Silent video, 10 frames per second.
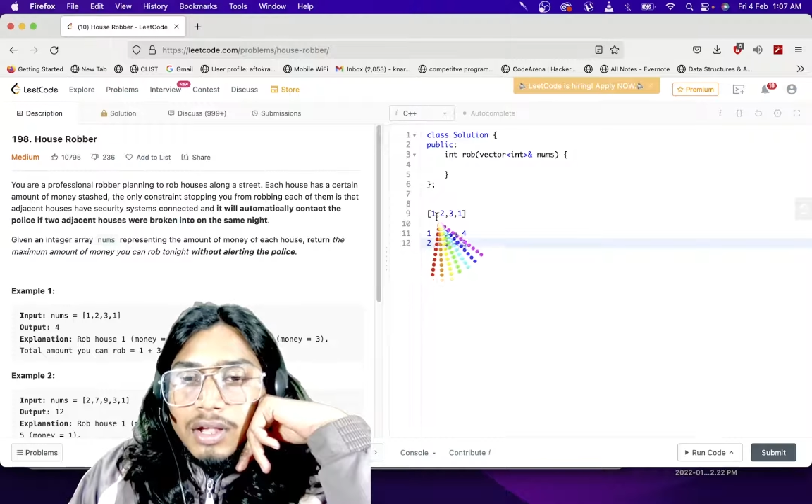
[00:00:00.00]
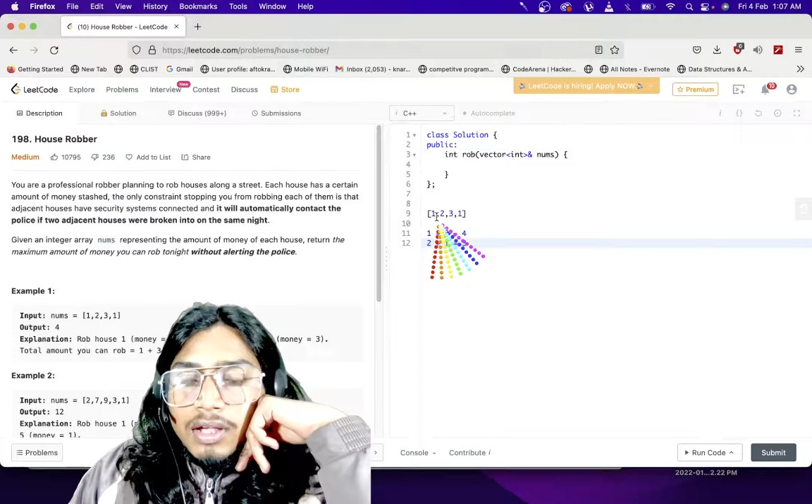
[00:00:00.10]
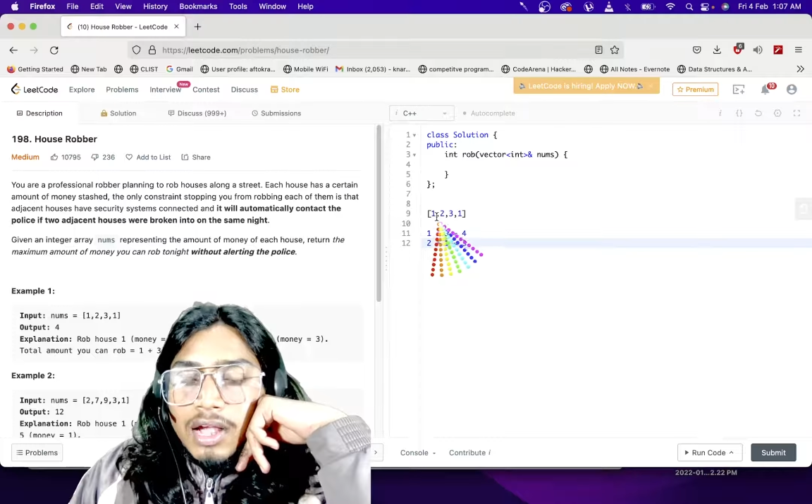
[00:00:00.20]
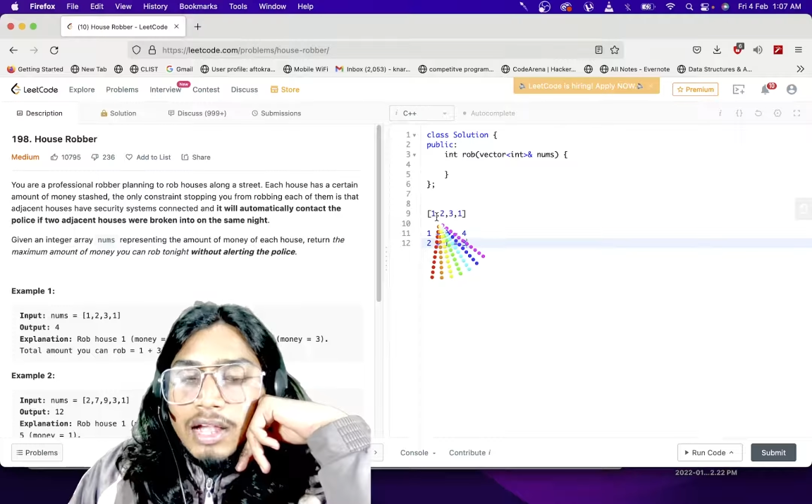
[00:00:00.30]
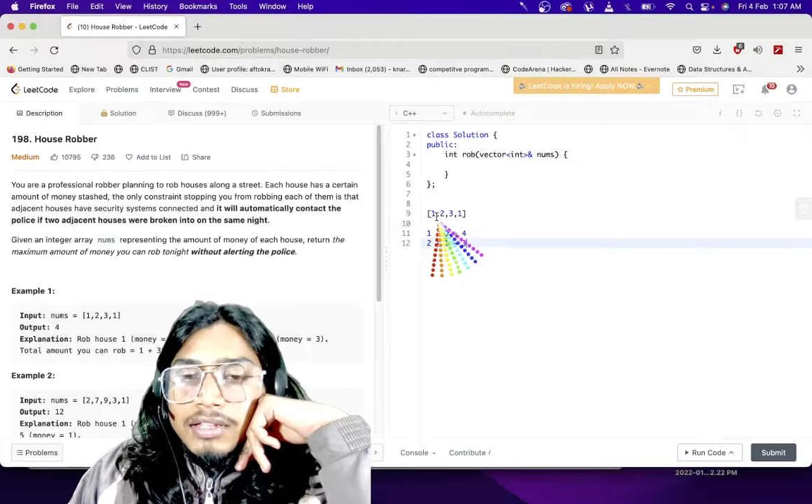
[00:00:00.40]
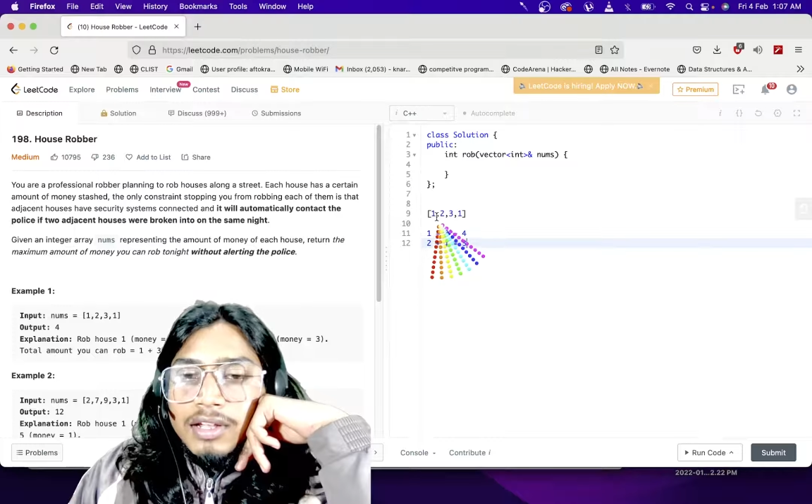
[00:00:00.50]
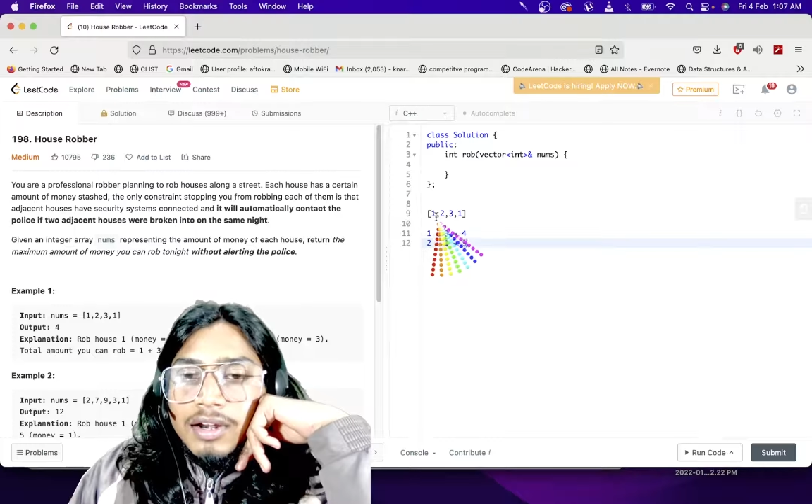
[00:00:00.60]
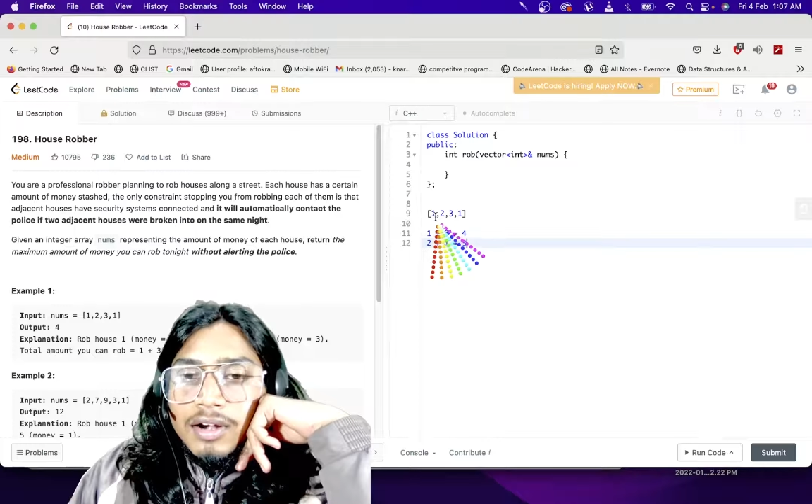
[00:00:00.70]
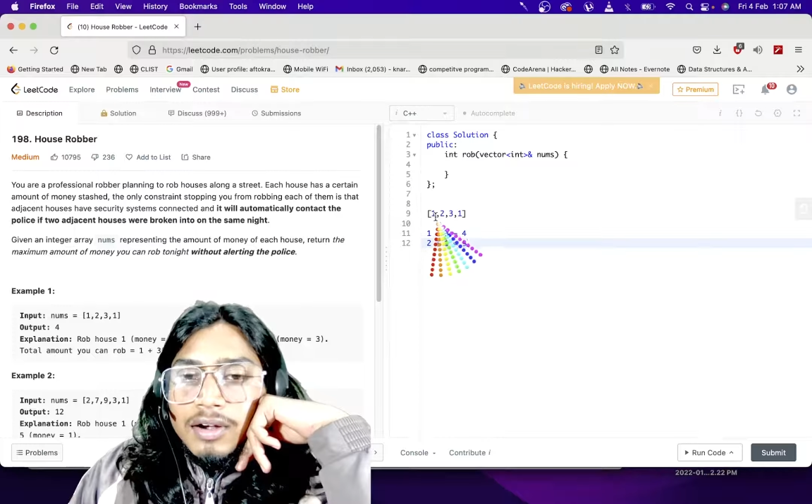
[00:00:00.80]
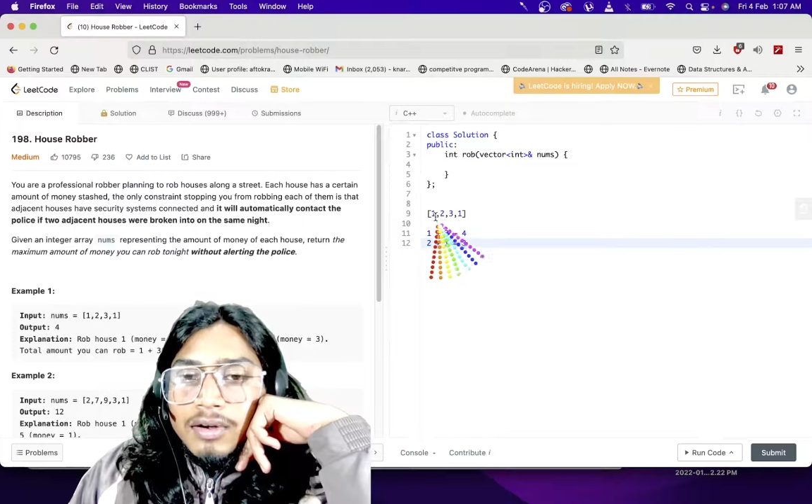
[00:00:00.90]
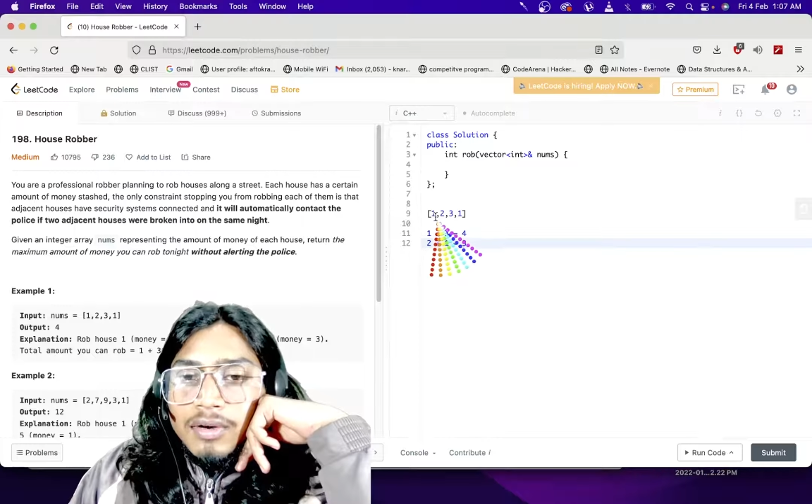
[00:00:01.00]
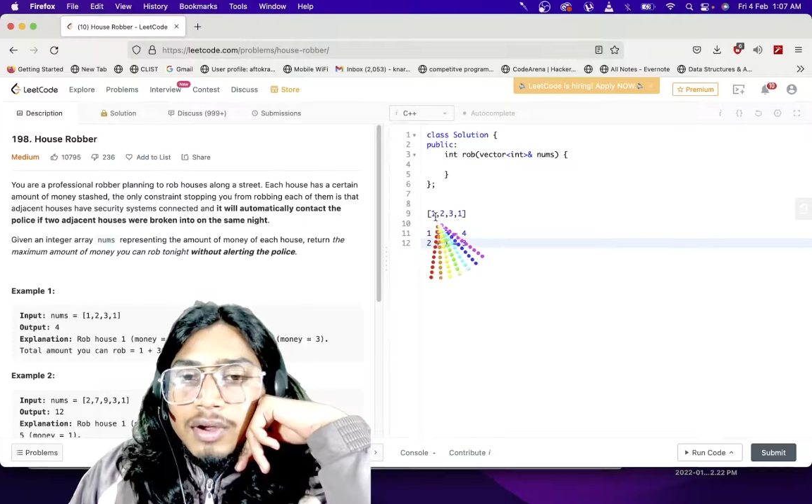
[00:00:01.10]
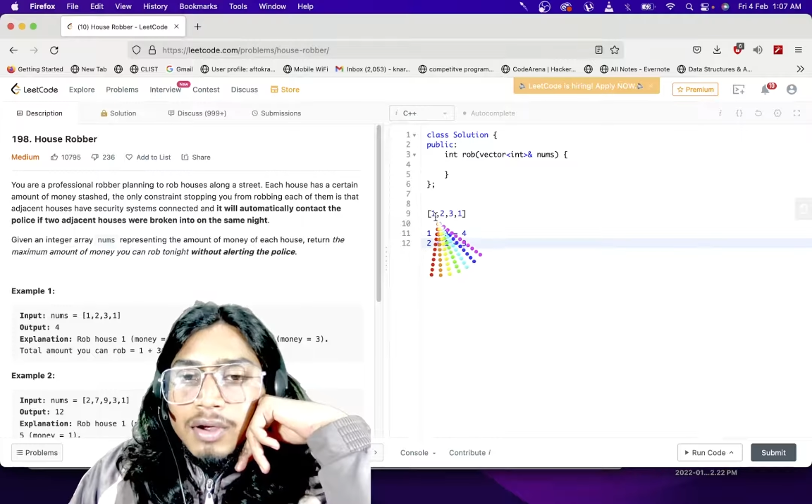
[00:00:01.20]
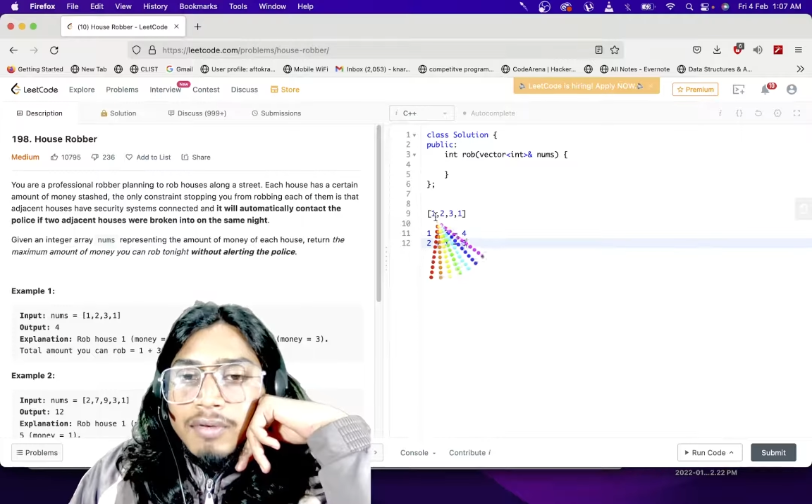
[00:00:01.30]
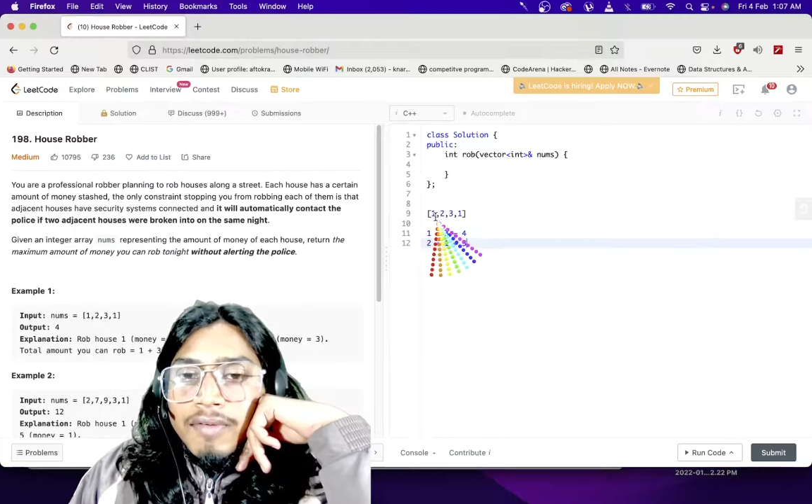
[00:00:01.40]
either
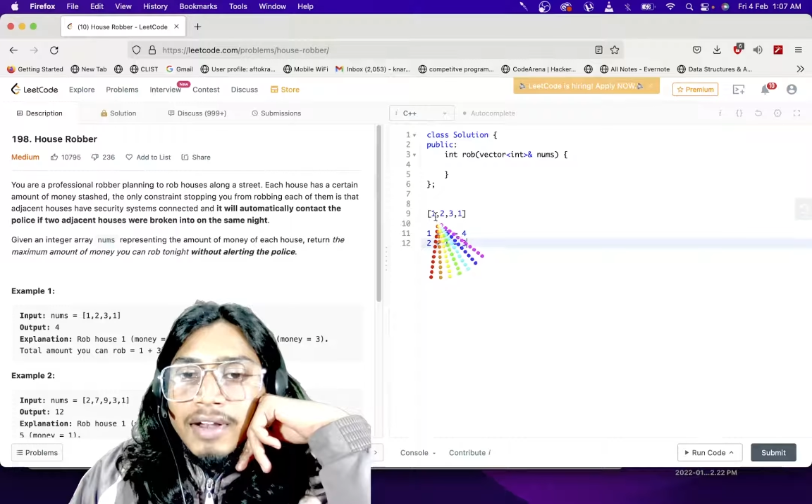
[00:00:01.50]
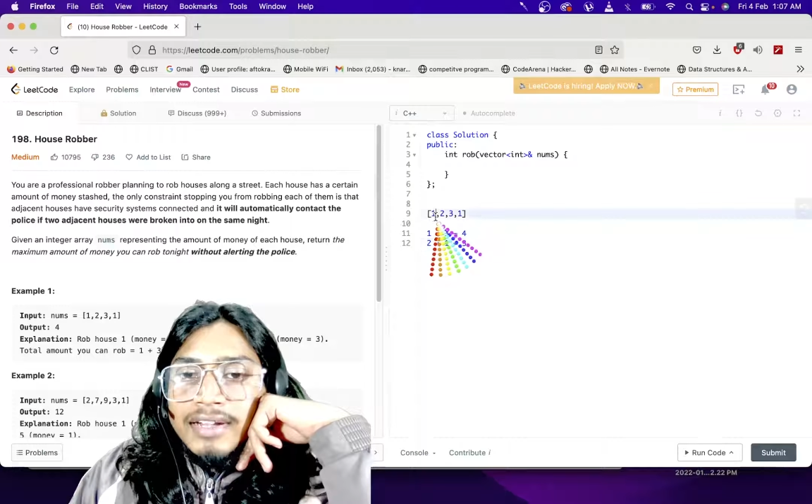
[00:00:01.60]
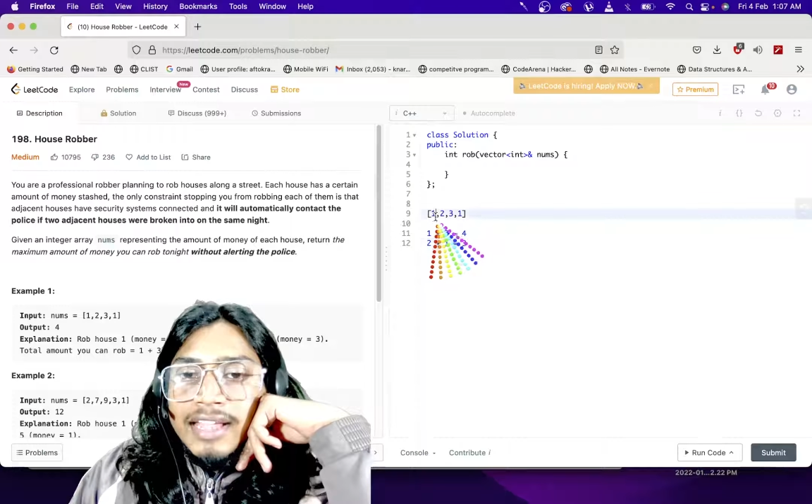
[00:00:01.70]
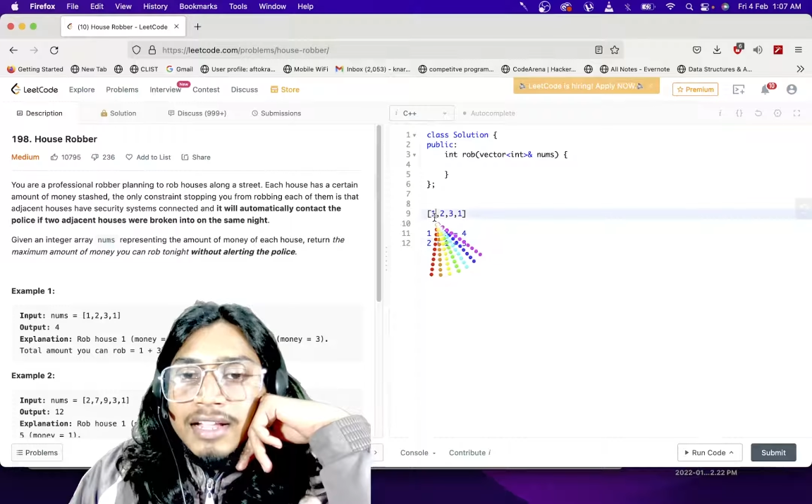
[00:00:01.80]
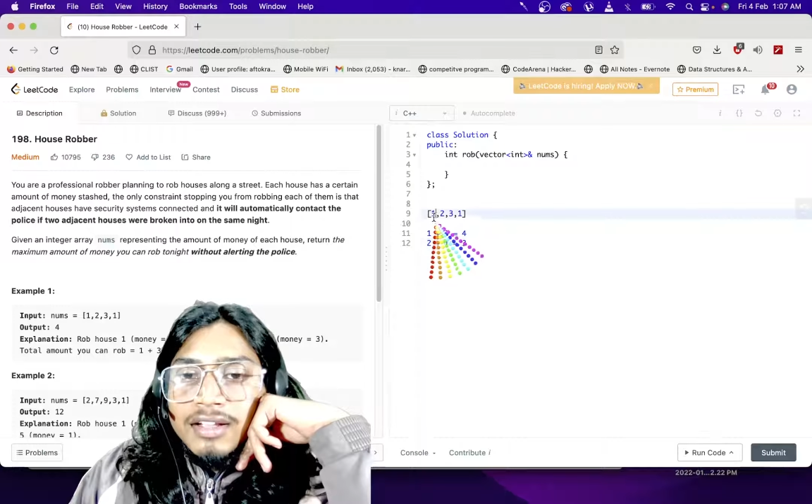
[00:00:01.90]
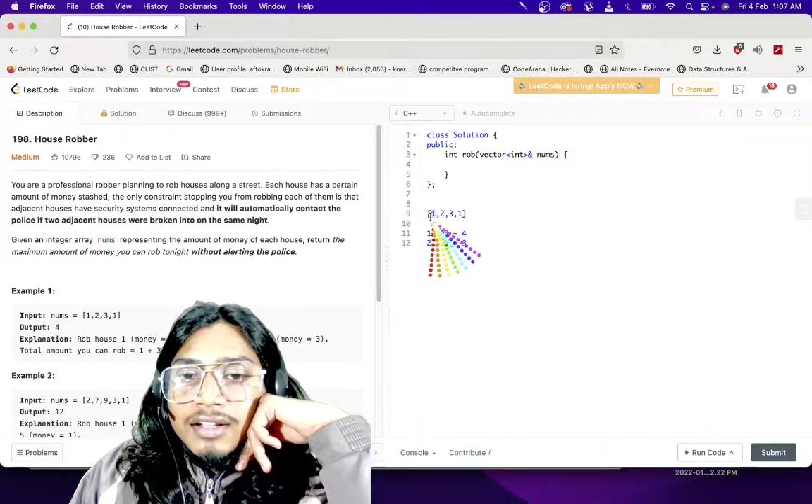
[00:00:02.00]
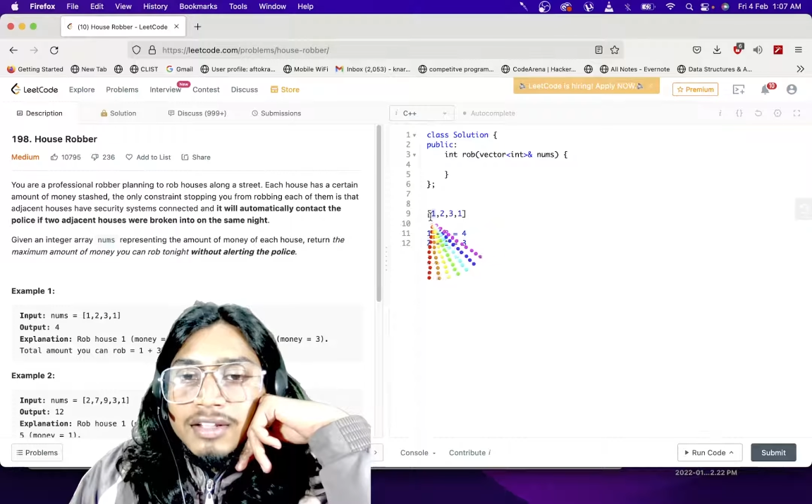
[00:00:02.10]
we will take